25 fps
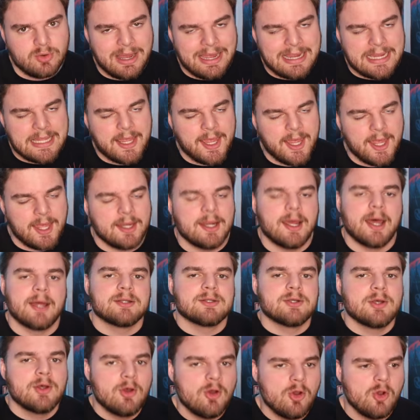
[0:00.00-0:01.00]
I
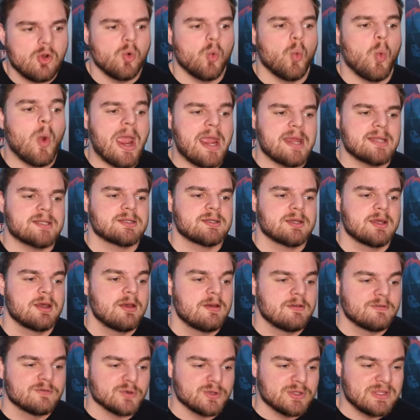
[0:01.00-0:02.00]
cannot wait
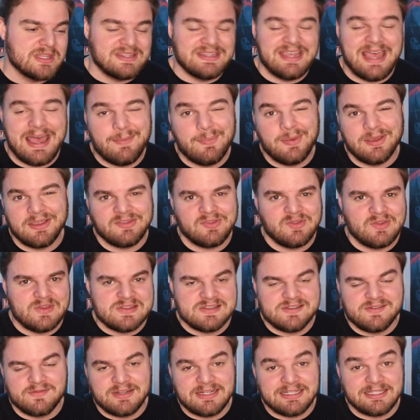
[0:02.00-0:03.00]
for this epic
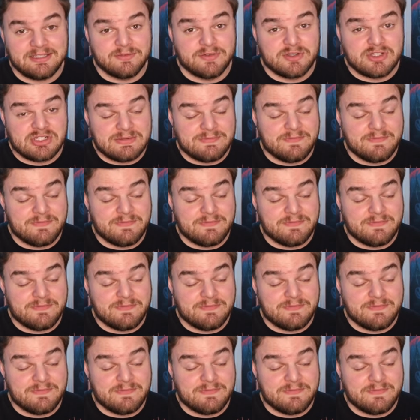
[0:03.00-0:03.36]
season of television.